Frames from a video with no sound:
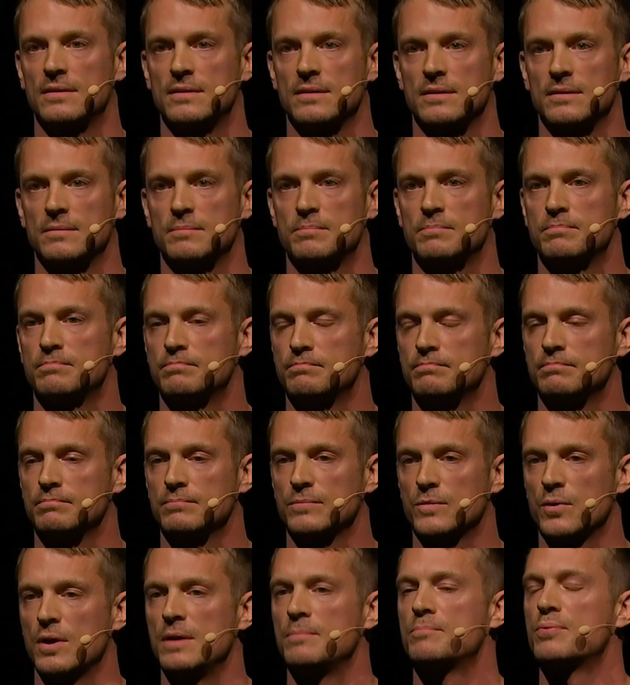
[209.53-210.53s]
the
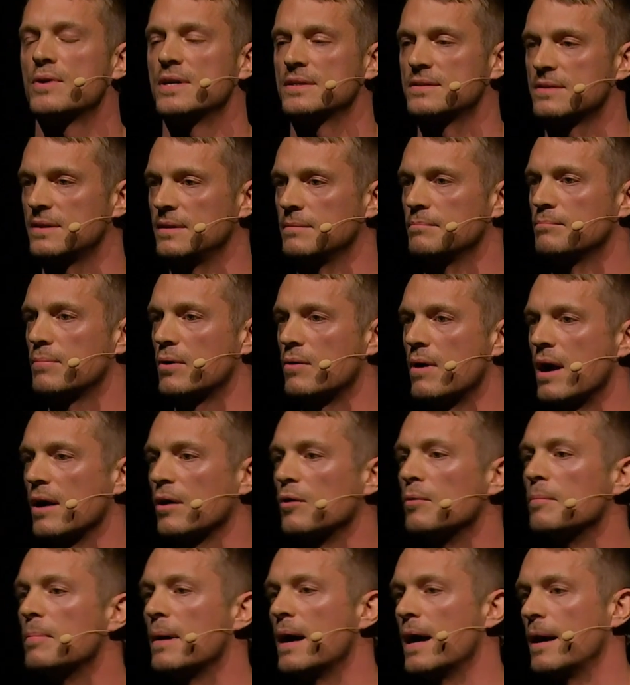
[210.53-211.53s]
great President Barack
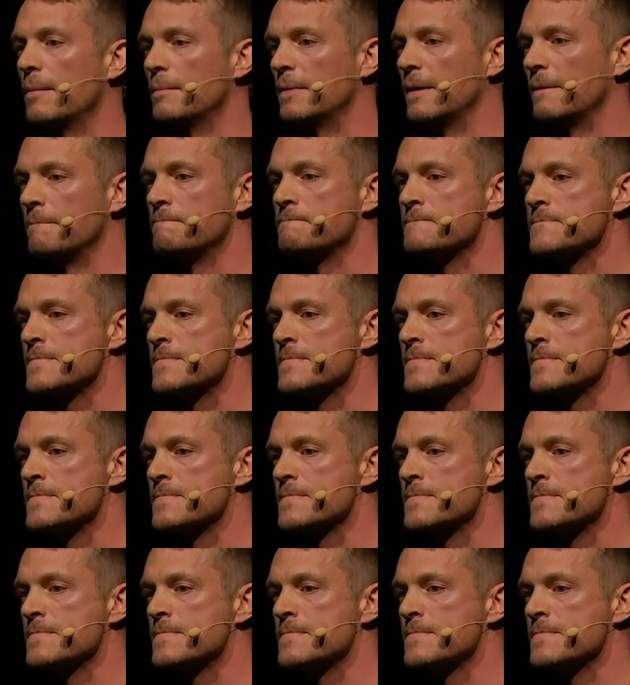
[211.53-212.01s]
Obama,